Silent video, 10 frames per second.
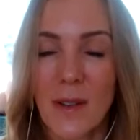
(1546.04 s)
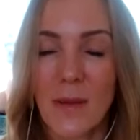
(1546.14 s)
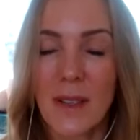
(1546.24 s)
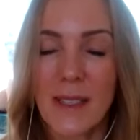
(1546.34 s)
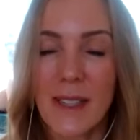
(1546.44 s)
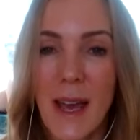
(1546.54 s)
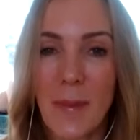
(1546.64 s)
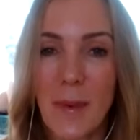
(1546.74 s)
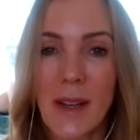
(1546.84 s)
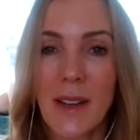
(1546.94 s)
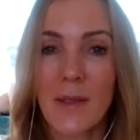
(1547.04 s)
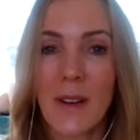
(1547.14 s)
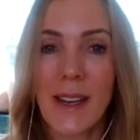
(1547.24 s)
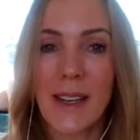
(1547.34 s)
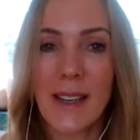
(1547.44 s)
What's happening
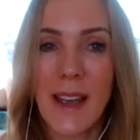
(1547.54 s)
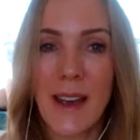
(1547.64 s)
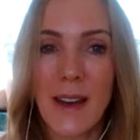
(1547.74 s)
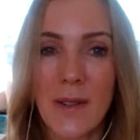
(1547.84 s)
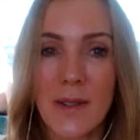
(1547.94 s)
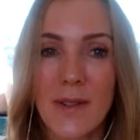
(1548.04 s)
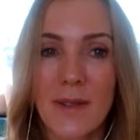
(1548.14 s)
right now?